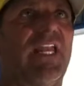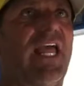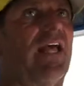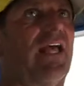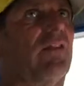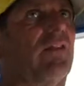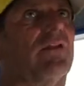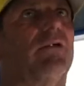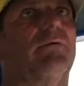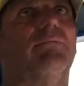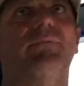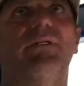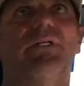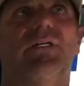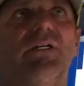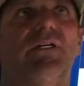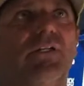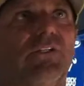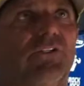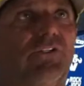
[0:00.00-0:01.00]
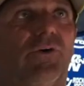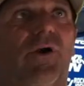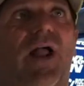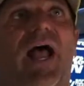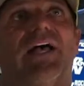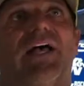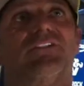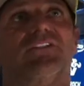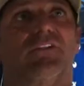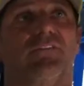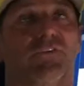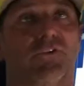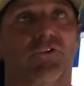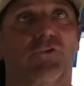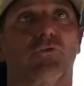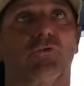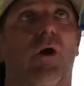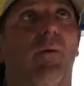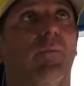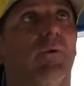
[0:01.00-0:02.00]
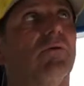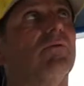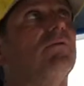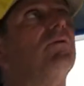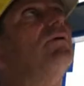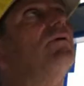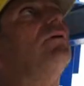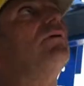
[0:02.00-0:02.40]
nailing them, you're asking for trouble.